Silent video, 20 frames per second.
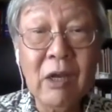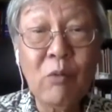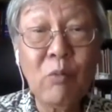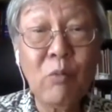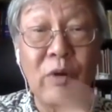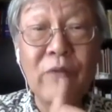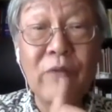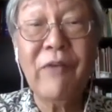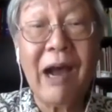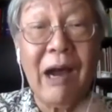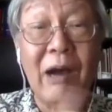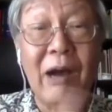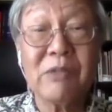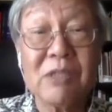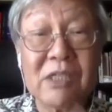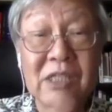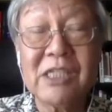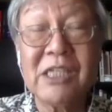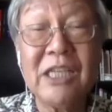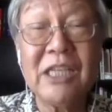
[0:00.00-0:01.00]
without
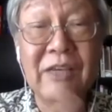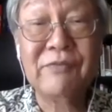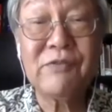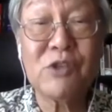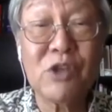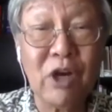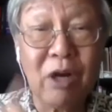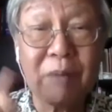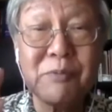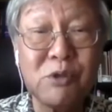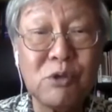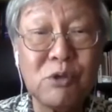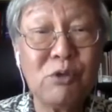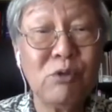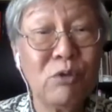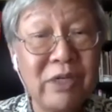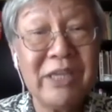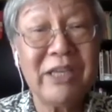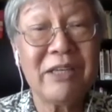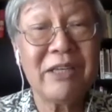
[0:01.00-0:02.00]
Steve Jobs'
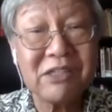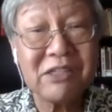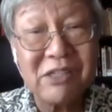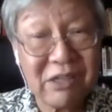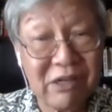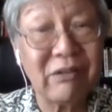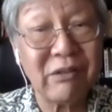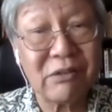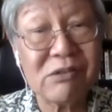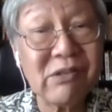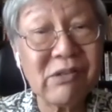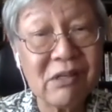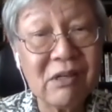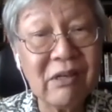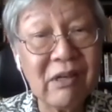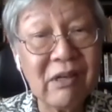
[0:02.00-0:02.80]
unique skills,